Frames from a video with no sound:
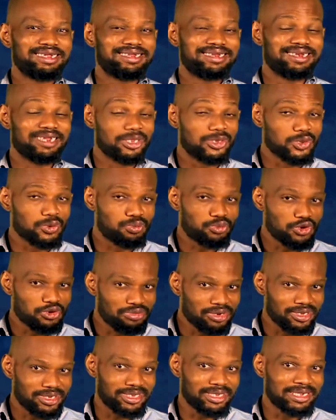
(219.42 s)
the
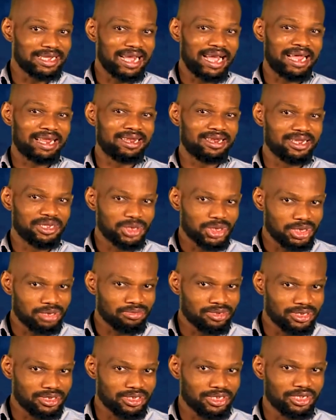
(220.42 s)
supremacy and
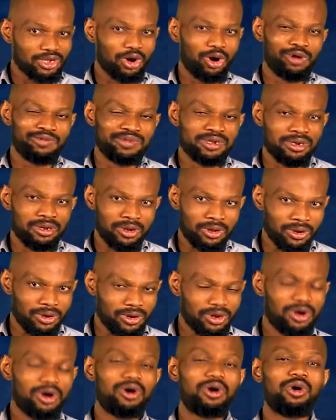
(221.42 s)
legitimacy of the law
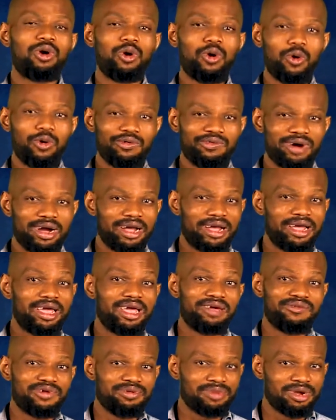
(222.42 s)
over
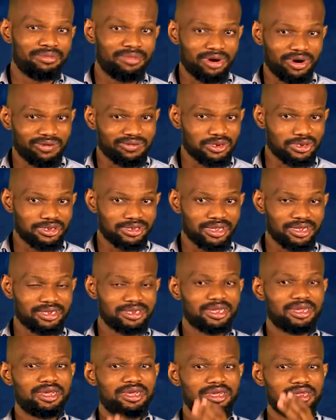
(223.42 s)
every member of the state.
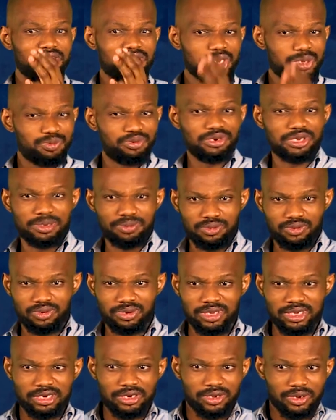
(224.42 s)
These principles
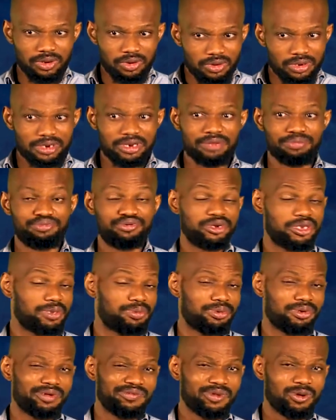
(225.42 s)
include the
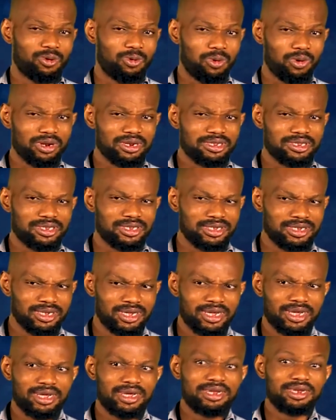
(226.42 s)
principle of equality,
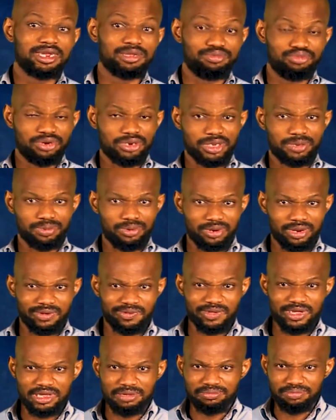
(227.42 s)
the principle of
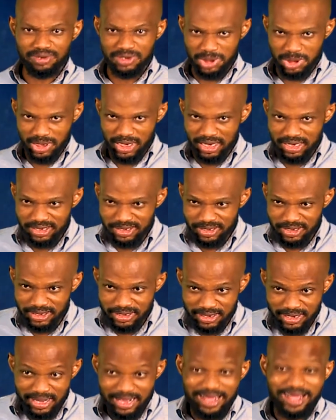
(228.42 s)
impartiality,